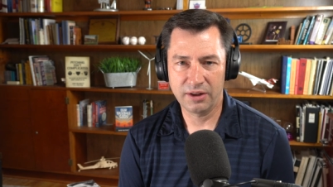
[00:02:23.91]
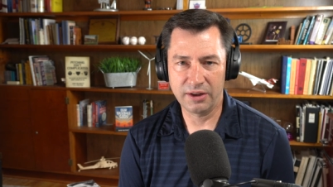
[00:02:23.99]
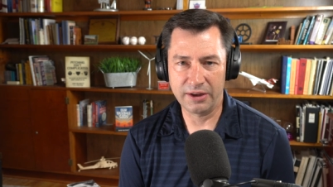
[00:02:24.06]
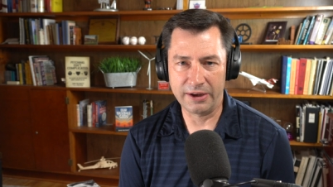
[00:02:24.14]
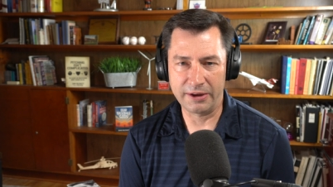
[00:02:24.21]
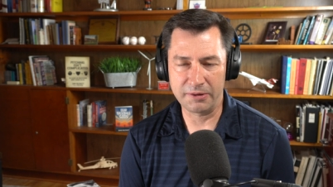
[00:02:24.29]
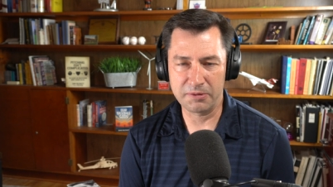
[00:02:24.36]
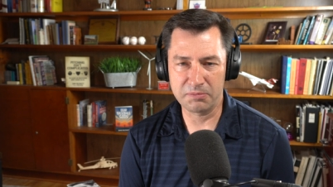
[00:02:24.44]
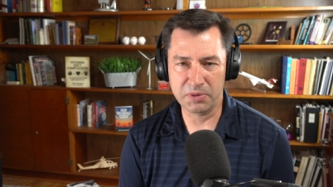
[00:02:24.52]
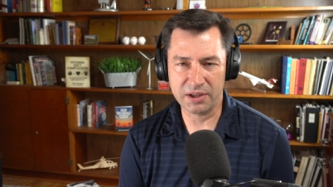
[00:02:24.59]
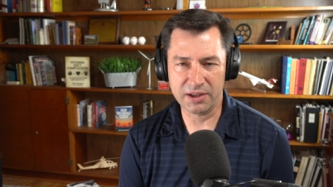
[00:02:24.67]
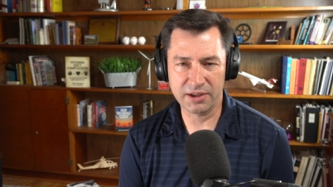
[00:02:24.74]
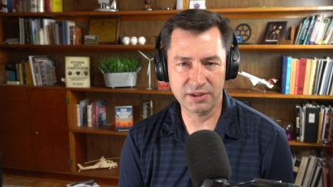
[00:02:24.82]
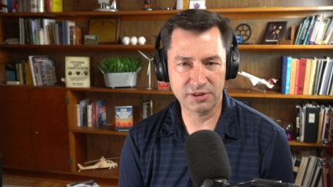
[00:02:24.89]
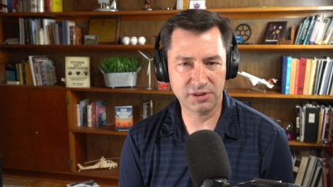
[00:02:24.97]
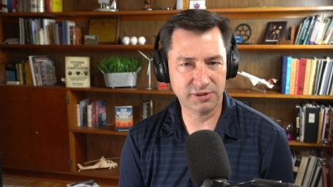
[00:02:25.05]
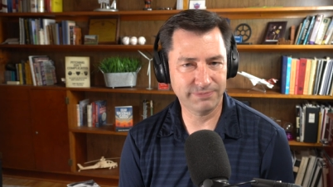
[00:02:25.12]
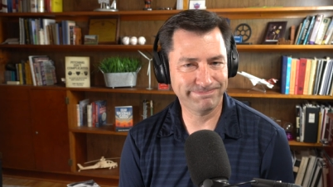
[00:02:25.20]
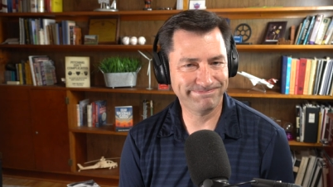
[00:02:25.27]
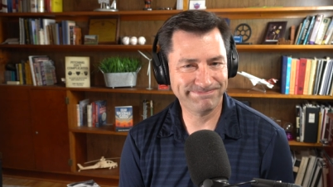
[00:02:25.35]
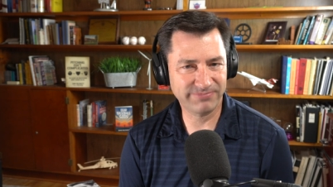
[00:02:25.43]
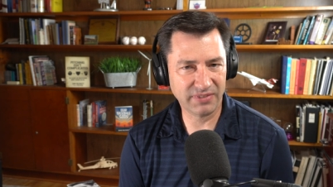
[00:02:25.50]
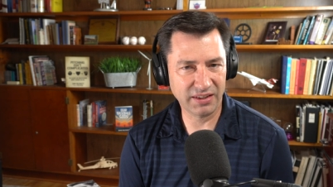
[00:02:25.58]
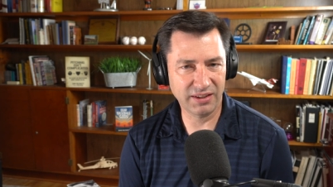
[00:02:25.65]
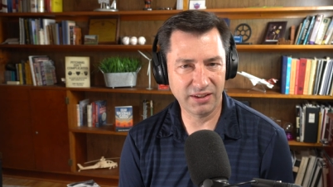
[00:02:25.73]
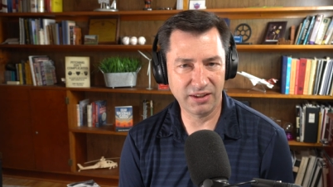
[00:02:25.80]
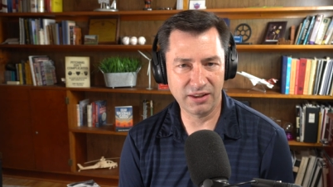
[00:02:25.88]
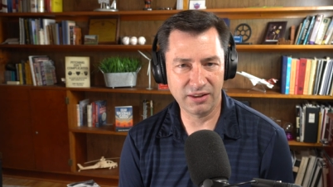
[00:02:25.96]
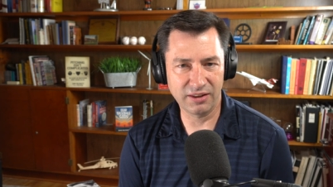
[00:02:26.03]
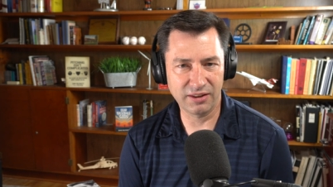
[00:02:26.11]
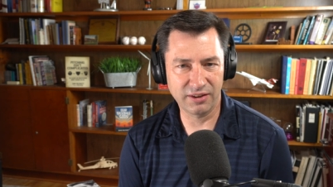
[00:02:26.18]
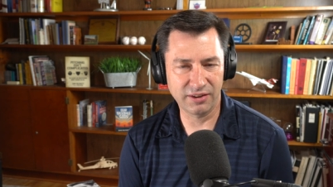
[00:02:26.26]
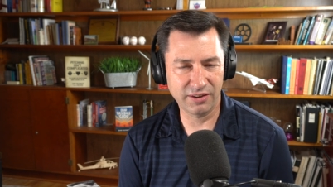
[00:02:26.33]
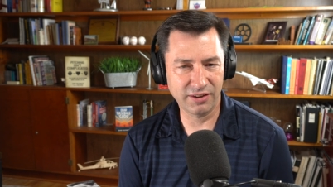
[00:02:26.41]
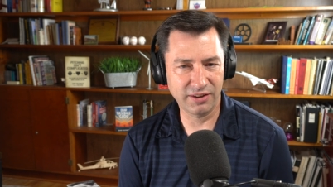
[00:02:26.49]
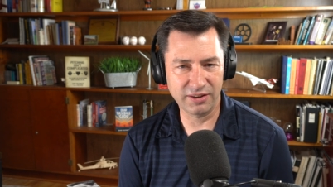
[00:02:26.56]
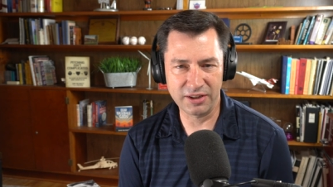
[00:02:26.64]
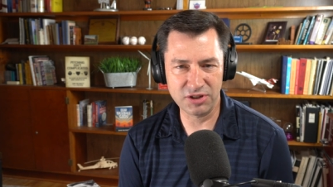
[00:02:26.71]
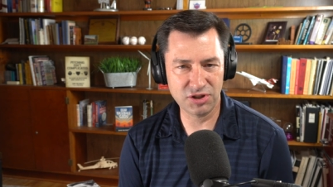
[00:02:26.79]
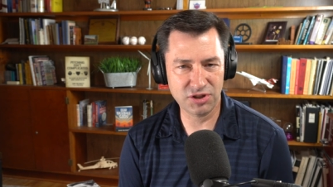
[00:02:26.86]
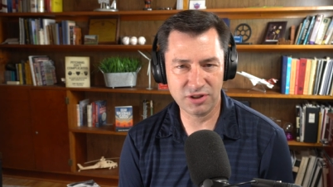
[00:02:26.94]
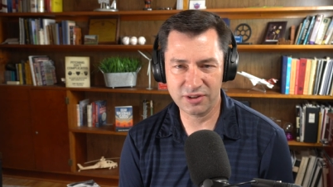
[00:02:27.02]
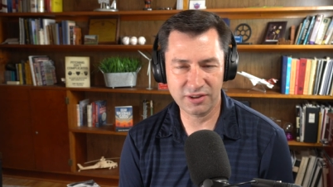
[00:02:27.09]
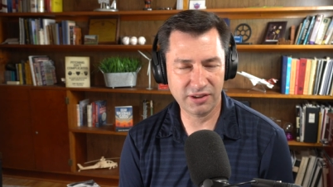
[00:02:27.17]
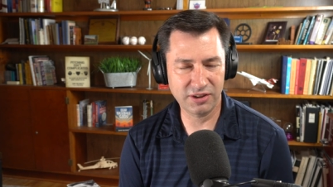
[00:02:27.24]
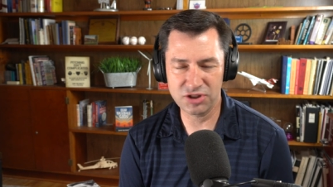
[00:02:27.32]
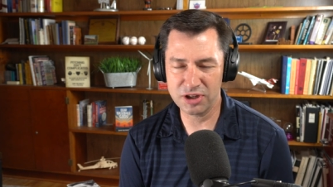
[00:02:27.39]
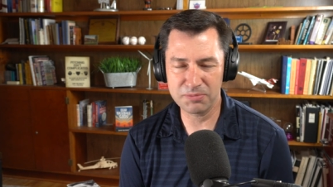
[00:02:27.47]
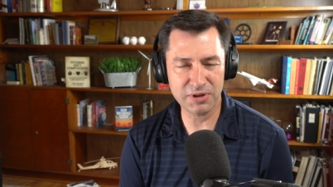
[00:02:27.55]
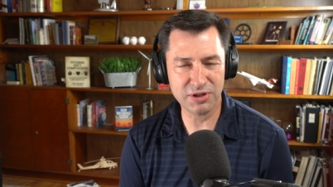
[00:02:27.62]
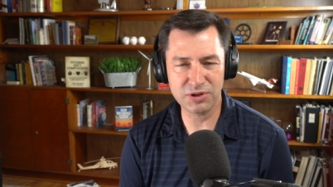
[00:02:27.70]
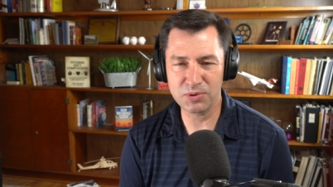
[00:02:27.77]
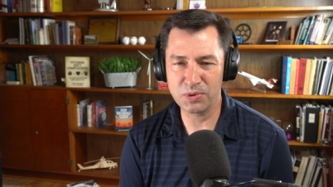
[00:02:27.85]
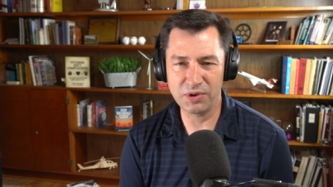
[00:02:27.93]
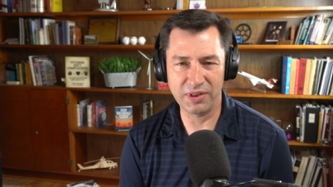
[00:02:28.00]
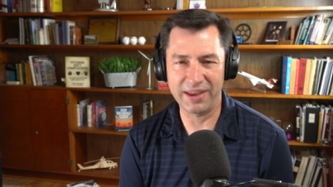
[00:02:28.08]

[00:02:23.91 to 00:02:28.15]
uh, because uh, that sh- he shouldn't be doing